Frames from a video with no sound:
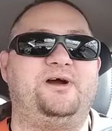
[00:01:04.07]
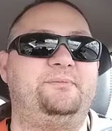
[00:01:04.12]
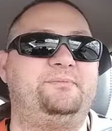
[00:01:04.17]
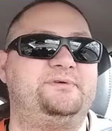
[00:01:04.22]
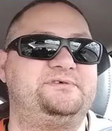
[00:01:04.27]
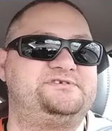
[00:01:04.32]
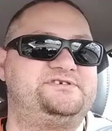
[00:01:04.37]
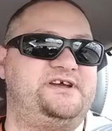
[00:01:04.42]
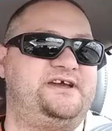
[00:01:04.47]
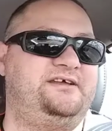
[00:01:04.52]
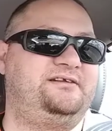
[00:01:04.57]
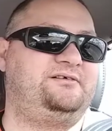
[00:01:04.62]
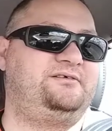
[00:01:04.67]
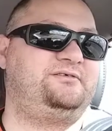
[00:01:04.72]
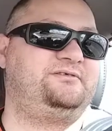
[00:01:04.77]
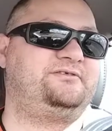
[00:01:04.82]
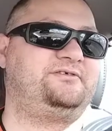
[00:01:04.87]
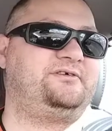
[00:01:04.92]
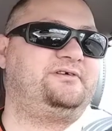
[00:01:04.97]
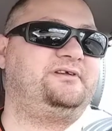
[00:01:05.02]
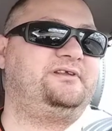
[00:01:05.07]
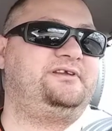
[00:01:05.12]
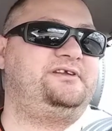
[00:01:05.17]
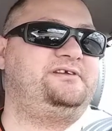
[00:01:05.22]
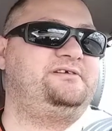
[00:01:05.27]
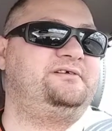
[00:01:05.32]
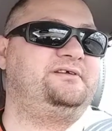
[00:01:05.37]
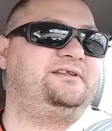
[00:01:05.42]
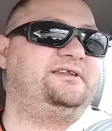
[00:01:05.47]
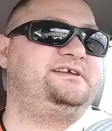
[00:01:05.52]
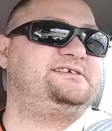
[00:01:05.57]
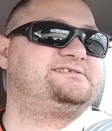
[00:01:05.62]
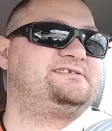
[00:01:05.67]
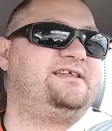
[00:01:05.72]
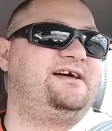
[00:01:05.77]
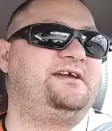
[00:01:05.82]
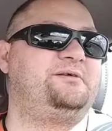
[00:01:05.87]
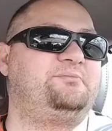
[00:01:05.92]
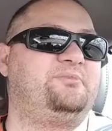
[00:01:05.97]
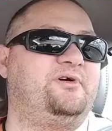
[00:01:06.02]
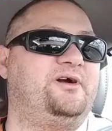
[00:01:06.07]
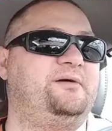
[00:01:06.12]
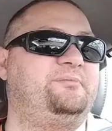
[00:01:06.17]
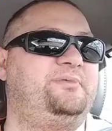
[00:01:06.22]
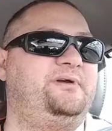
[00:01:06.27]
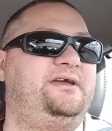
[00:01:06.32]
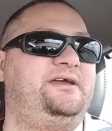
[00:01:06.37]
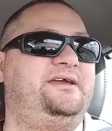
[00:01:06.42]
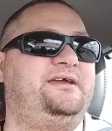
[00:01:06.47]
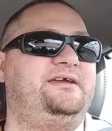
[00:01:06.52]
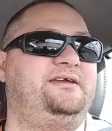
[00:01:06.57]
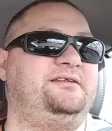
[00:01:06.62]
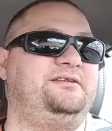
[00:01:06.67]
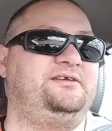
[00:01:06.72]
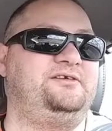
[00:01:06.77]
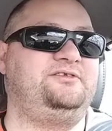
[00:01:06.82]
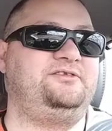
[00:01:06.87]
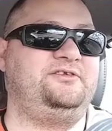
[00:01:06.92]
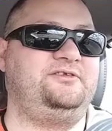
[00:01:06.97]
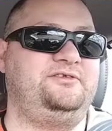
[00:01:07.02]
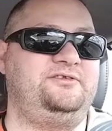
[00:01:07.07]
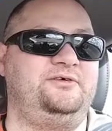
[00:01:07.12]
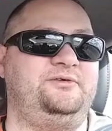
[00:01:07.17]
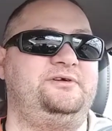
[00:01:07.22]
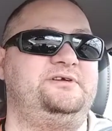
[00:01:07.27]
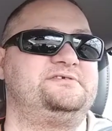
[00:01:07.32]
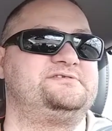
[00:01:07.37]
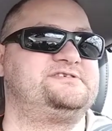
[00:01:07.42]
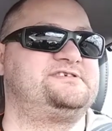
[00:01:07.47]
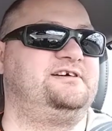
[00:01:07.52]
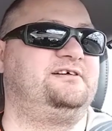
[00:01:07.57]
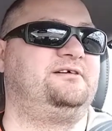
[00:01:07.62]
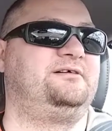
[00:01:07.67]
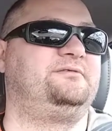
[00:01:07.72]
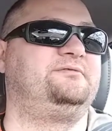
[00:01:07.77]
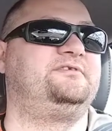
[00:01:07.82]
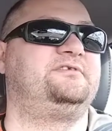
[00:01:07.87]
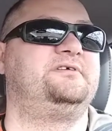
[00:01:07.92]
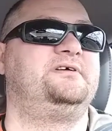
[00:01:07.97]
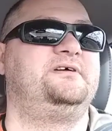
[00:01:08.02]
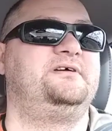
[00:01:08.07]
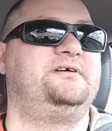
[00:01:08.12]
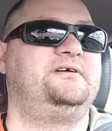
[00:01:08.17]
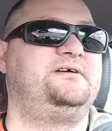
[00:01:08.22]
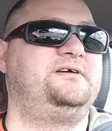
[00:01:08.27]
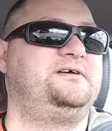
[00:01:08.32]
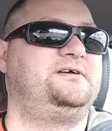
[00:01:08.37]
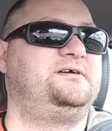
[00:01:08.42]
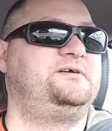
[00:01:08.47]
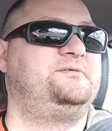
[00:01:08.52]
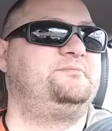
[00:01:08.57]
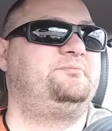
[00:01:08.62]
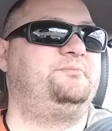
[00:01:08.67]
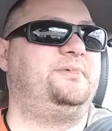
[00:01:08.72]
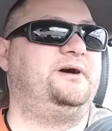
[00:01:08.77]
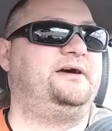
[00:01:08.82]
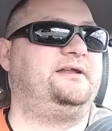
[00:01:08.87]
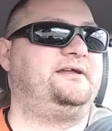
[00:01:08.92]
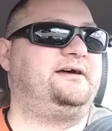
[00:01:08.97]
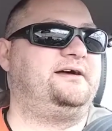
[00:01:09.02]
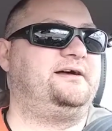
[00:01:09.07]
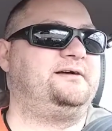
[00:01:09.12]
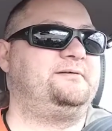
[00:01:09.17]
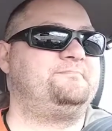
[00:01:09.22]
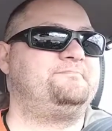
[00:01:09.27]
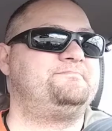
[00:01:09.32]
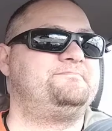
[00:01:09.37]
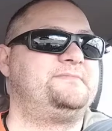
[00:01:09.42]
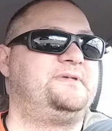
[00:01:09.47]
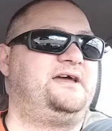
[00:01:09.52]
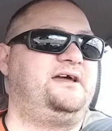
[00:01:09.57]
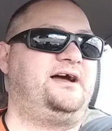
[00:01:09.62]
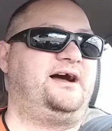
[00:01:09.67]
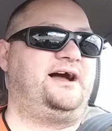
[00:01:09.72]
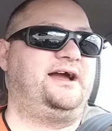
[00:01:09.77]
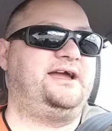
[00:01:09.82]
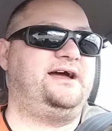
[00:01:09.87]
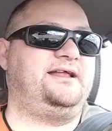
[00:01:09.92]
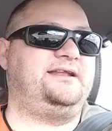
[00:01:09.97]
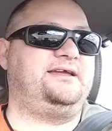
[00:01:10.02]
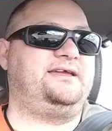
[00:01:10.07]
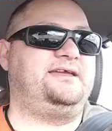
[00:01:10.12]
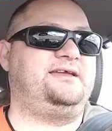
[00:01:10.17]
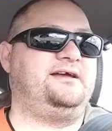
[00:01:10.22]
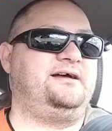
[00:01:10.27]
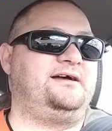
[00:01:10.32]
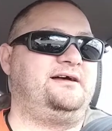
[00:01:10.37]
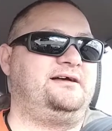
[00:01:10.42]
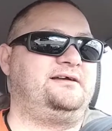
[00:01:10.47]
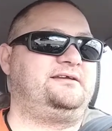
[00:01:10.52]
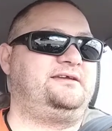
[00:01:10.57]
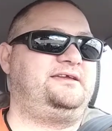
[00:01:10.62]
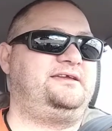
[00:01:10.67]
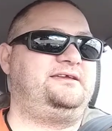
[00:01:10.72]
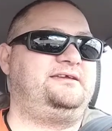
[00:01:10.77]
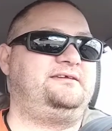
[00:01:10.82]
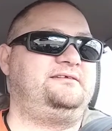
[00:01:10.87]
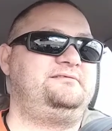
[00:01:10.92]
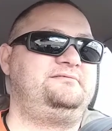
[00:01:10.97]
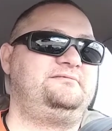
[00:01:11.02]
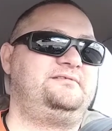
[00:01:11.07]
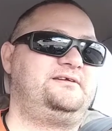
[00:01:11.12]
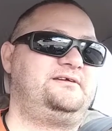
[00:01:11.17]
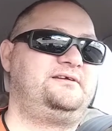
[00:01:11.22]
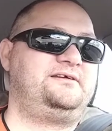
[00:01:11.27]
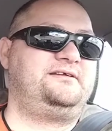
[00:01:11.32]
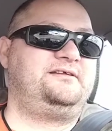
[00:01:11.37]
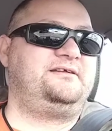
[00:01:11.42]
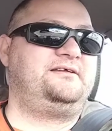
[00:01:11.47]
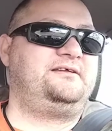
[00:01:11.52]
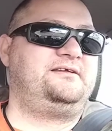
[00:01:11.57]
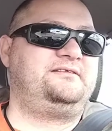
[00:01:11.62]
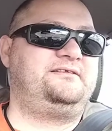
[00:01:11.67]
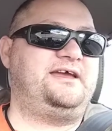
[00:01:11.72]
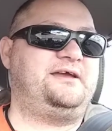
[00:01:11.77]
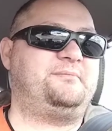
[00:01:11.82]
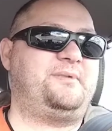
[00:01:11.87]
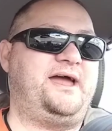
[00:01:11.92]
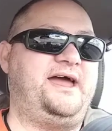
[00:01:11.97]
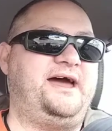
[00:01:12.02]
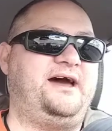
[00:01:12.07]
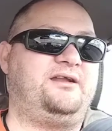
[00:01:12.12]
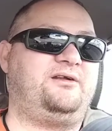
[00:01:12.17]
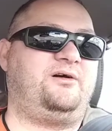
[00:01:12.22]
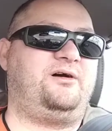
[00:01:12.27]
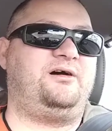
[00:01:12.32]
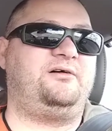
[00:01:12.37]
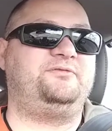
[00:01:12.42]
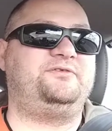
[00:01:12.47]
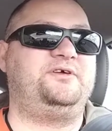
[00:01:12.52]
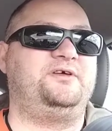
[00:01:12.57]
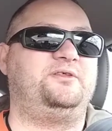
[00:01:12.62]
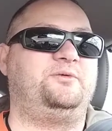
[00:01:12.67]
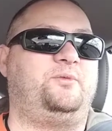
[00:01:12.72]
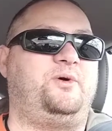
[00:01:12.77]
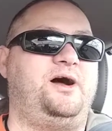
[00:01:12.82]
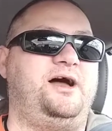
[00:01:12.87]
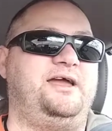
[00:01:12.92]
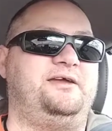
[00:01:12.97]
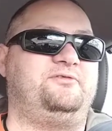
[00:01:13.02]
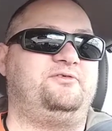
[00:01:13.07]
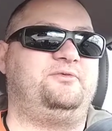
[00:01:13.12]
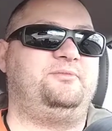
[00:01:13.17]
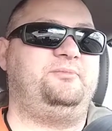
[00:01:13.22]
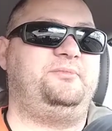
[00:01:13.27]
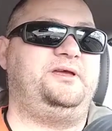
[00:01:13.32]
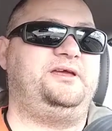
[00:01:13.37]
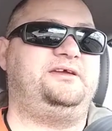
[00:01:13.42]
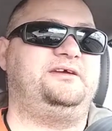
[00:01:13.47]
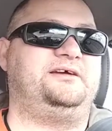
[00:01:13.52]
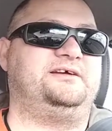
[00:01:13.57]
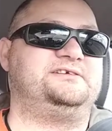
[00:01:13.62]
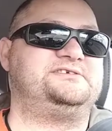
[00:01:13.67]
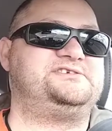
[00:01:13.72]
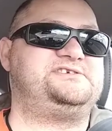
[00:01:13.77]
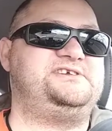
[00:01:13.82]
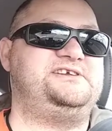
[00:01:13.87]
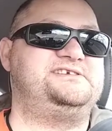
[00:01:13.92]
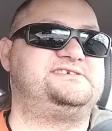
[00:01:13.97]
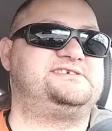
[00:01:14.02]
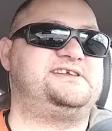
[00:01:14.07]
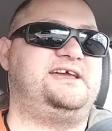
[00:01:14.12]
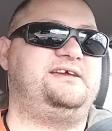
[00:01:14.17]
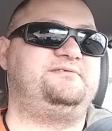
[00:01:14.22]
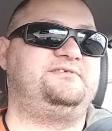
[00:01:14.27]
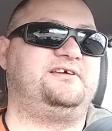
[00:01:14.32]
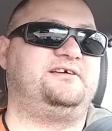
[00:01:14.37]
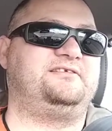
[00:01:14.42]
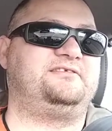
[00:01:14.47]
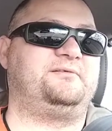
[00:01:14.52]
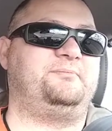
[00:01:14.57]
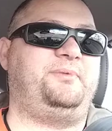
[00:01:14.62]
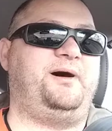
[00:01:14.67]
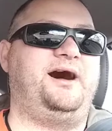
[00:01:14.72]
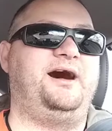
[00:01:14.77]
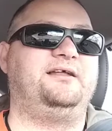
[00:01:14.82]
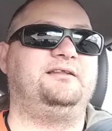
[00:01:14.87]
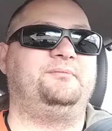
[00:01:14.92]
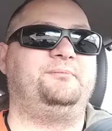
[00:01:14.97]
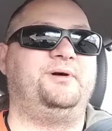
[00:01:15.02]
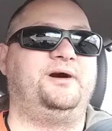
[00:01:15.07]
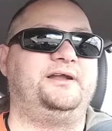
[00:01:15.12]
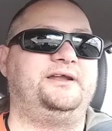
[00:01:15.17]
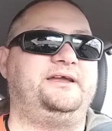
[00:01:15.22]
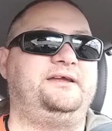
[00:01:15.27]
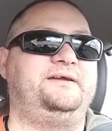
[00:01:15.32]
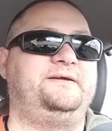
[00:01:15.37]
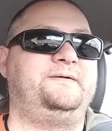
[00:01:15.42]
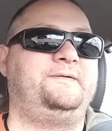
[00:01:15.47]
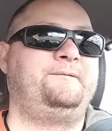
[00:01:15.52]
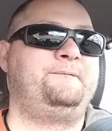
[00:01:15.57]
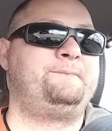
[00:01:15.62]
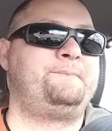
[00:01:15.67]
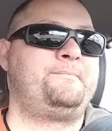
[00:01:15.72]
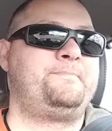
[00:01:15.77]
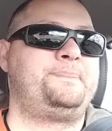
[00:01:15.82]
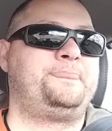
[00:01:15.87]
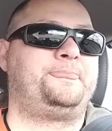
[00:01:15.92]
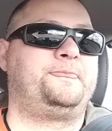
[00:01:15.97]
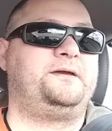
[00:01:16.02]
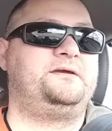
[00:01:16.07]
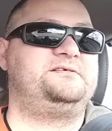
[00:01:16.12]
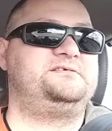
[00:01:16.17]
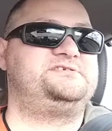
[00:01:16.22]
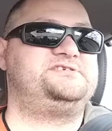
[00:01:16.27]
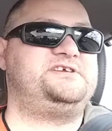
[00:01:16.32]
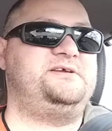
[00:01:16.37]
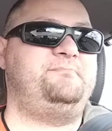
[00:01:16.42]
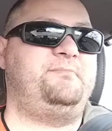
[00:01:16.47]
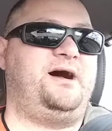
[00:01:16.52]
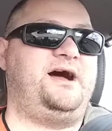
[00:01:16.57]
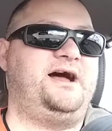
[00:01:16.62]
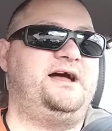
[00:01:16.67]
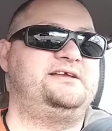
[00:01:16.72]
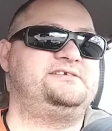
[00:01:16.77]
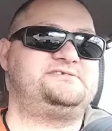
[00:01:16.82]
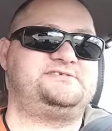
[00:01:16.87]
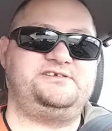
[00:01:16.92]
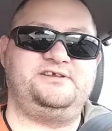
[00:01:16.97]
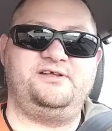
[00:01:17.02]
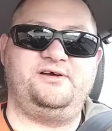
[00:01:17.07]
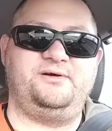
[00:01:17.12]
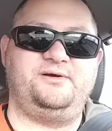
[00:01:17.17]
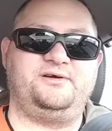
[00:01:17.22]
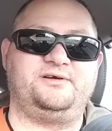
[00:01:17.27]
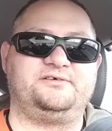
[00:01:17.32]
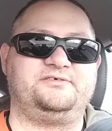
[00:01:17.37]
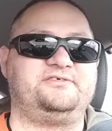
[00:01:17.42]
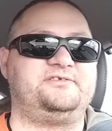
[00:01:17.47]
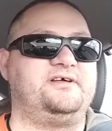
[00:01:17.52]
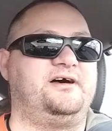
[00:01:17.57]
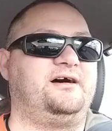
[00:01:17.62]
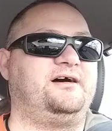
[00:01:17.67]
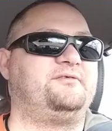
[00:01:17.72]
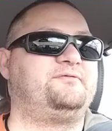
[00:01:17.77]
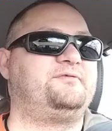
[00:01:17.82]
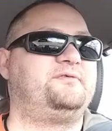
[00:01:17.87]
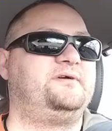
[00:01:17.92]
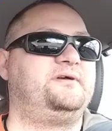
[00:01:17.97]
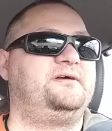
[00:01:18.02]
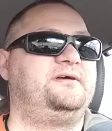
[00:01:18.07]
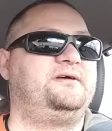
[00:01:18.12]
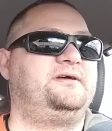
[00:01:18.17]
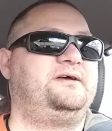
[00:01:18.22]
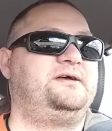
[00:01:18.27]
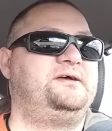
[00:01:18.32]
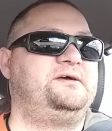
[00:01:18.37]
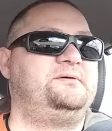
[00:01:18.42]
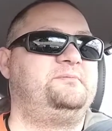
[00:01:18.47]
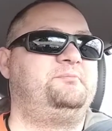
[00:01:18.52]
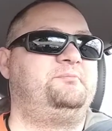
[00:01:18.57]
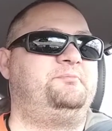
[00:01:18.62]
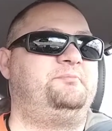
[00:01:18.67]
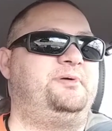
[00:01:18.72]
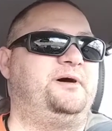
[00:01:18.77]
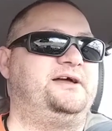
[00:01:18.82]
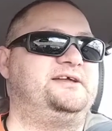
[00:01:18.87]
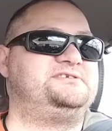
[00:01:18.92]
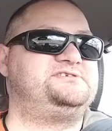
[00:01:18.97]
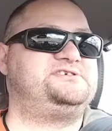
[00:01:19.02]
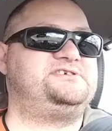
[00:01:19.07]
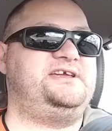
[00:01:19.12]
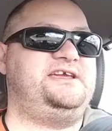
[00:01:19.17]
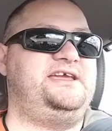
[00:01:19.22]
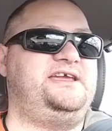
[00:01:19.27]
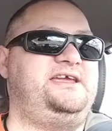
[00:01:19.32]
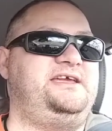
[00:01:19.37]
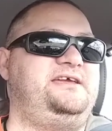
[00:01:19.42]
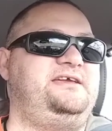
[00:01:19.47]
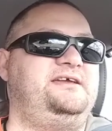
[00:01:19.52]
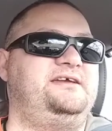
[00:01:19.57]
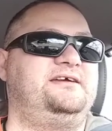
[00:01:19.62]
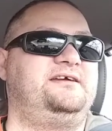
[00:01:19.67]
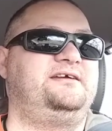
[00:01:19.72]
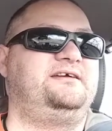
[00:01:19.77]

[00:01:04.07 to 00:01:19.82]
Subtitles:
prepper channels, or you at least like prepping and you can do it yourselves. But I got to take my hat off to the wife, because she saves us a pile of money. She buys, her stuff, but she,